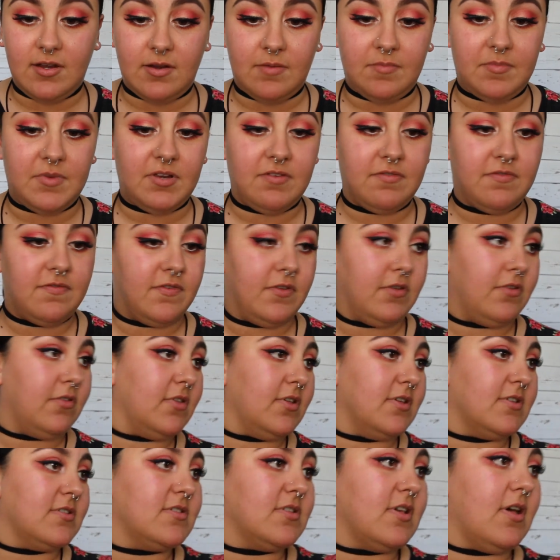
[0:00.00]
I'm gonna fill
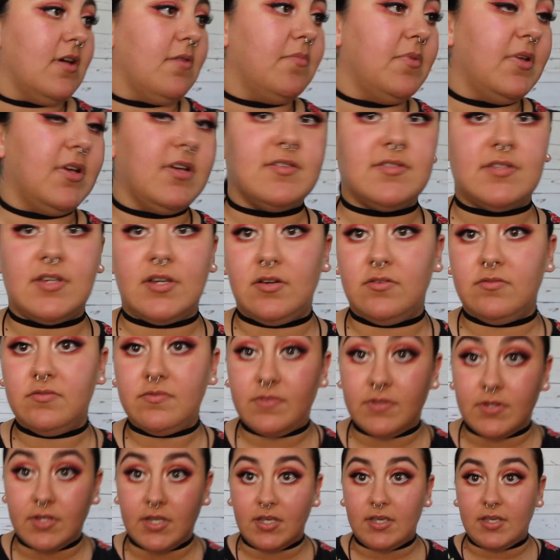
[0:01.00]
this up because I don't
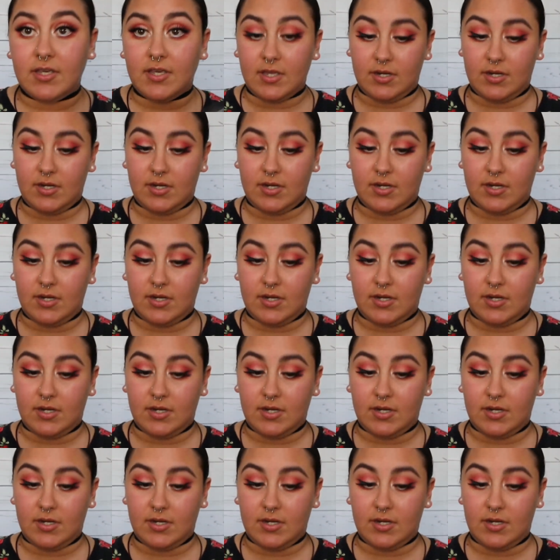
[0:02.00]
feel like